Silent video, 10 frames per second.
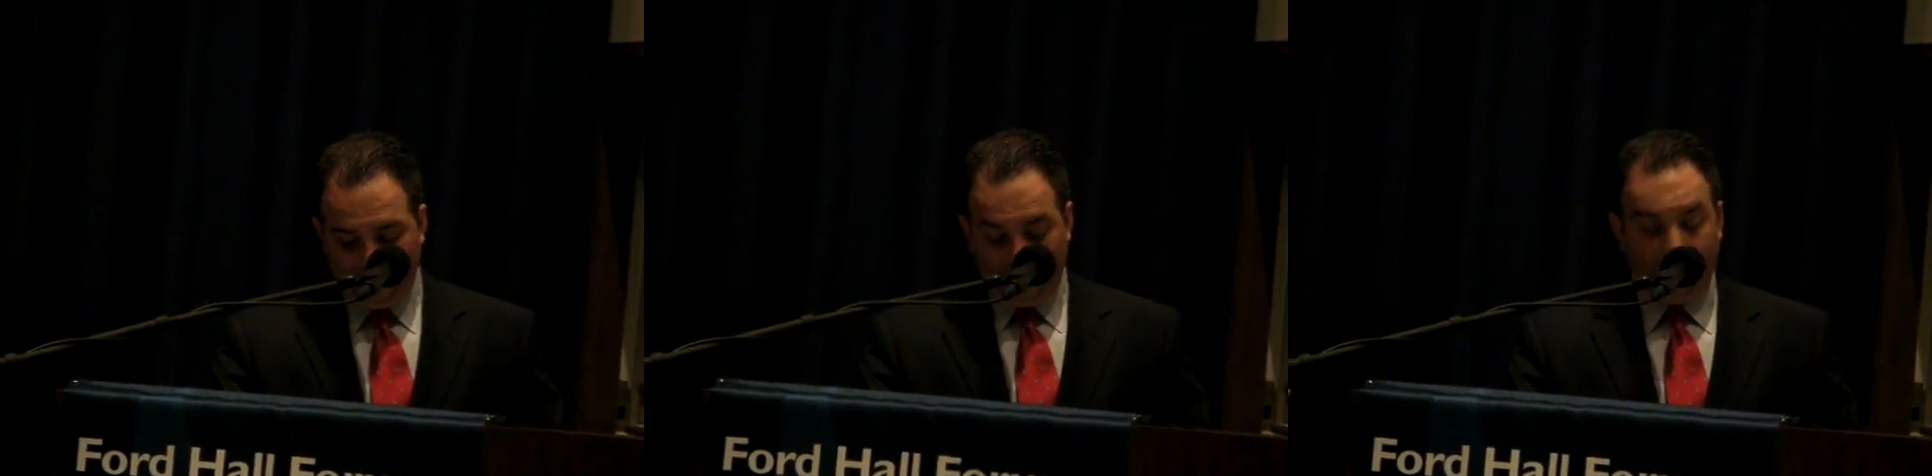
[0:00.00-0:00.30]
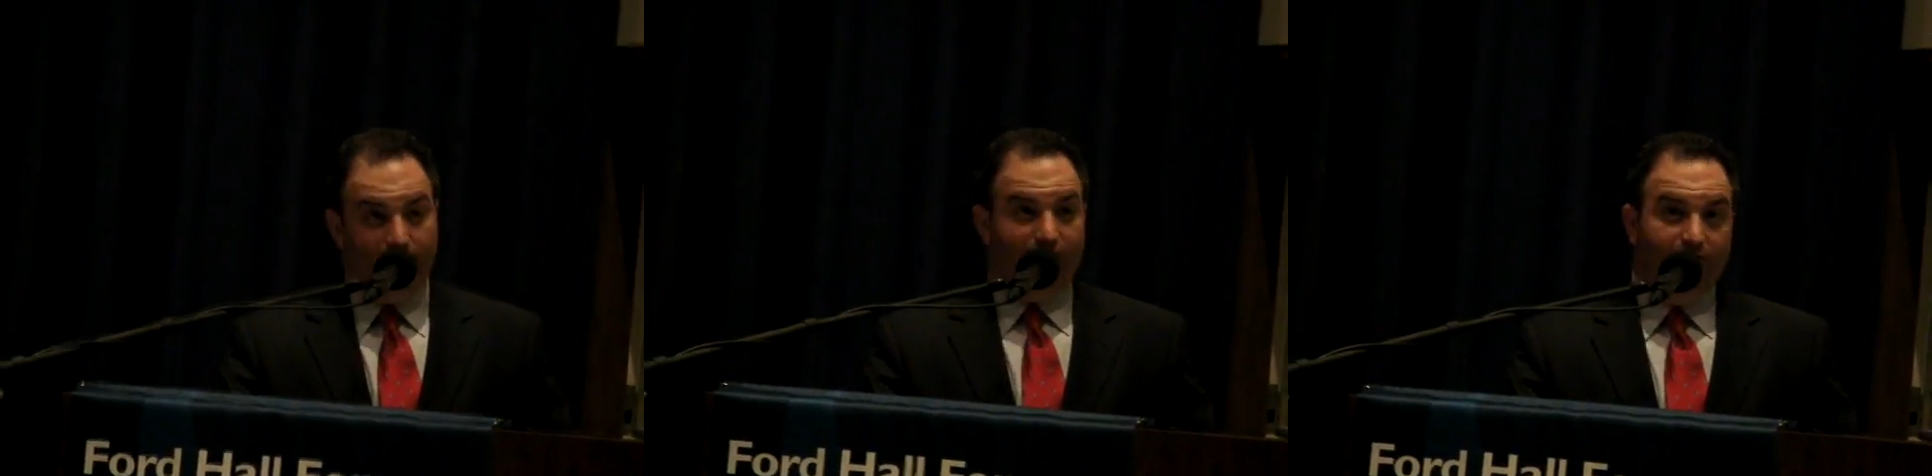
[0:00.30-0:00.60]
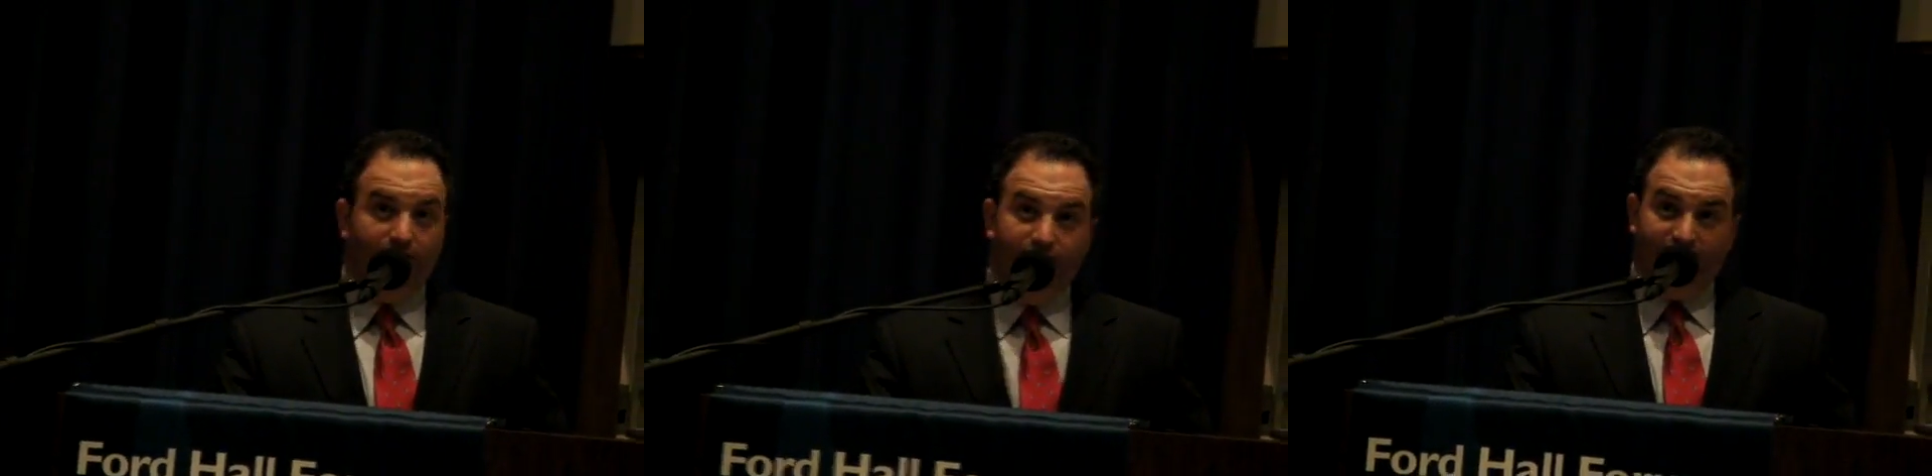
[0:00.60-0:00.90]
or you can
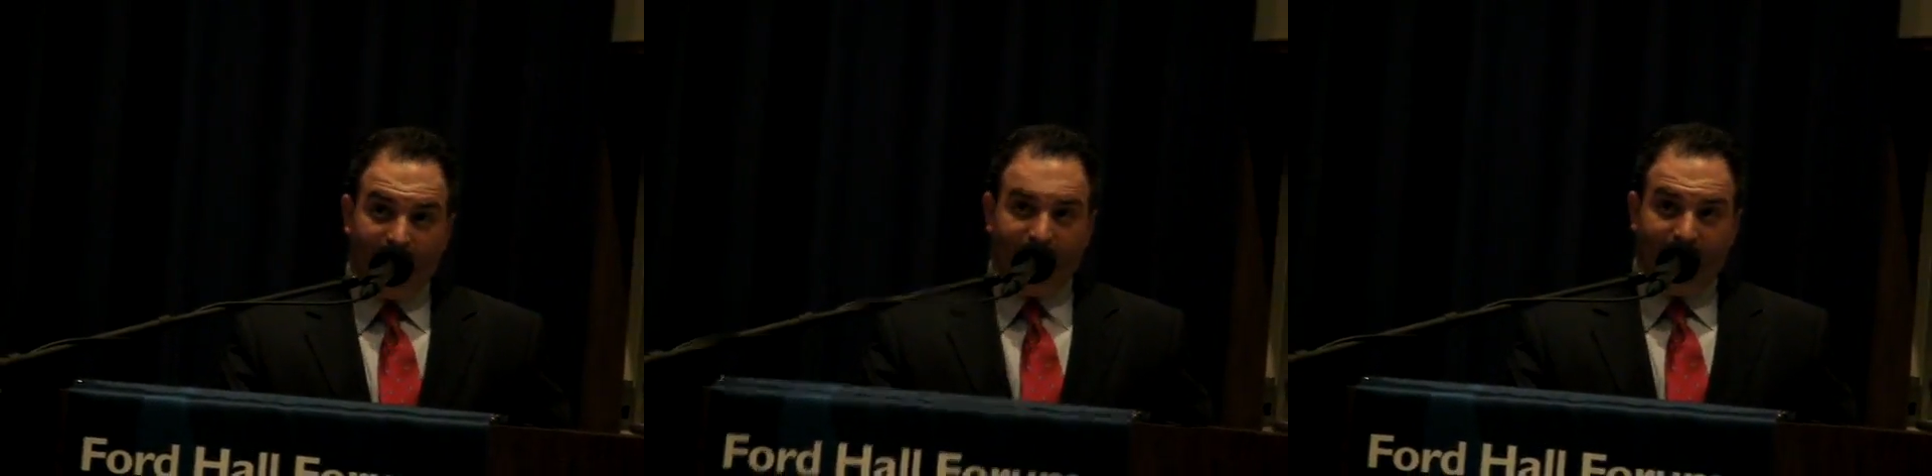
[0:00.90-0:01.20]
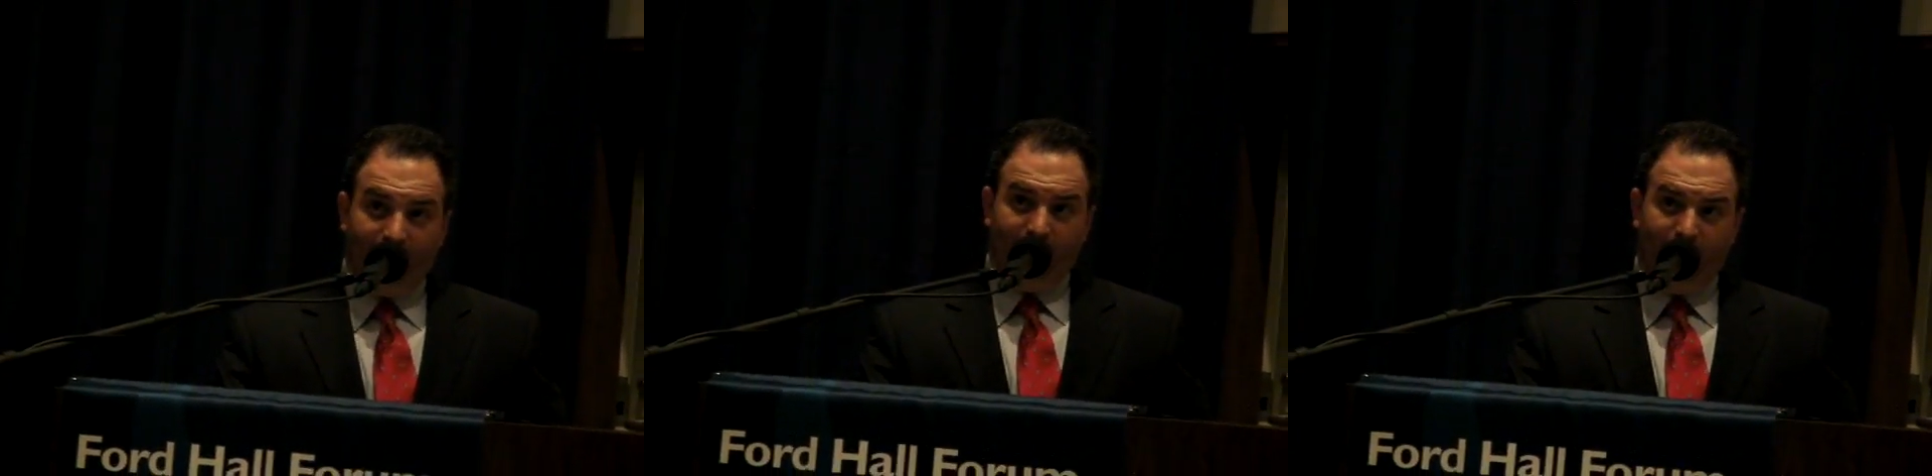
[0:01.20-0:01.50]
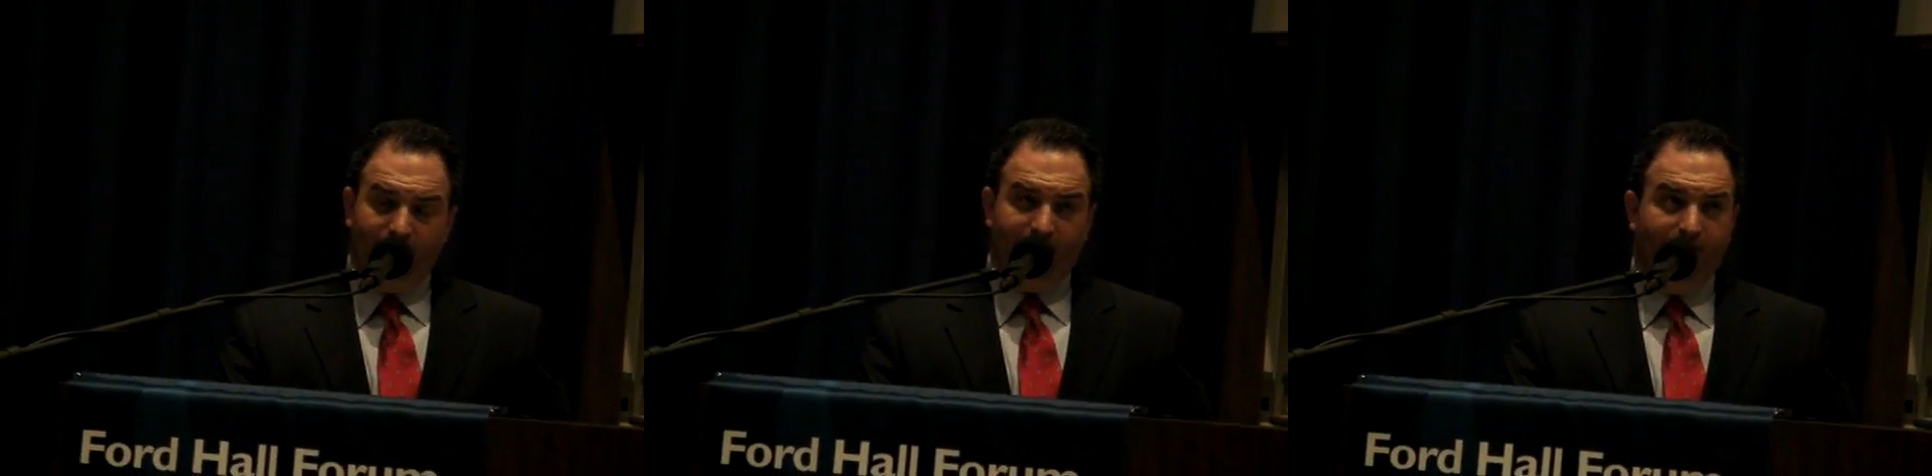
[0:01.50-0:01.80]
check us out
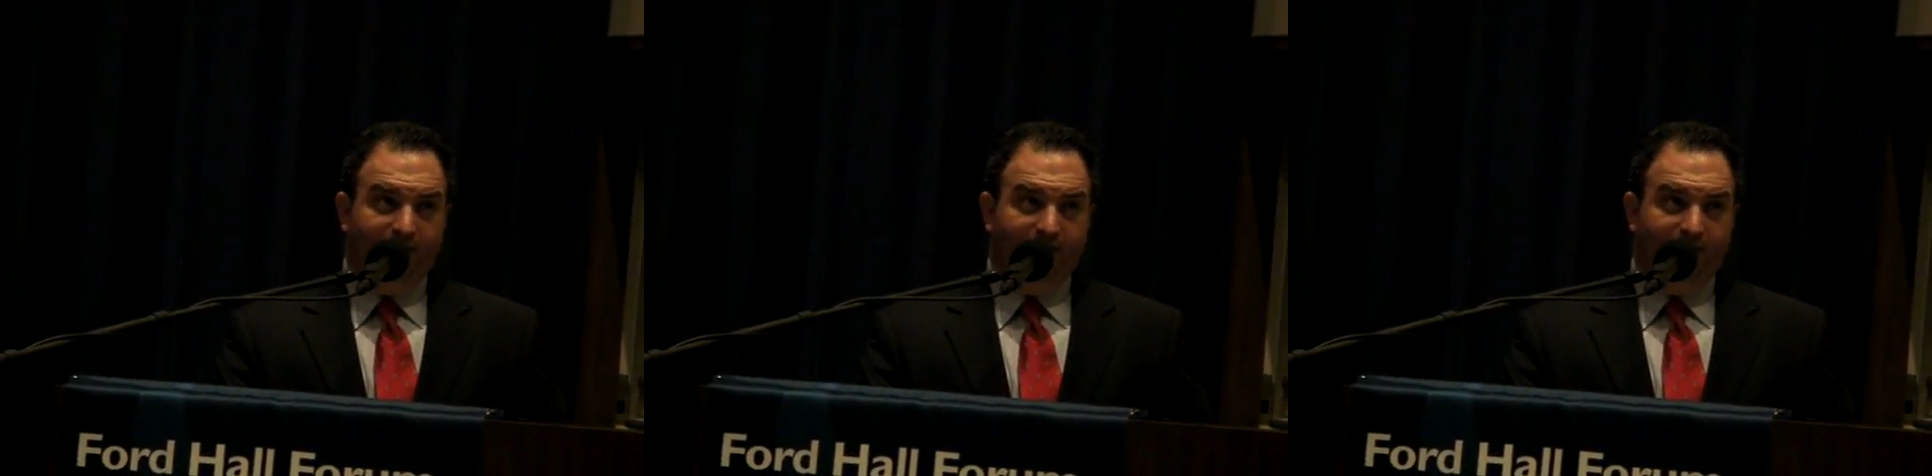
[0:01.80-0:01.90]
online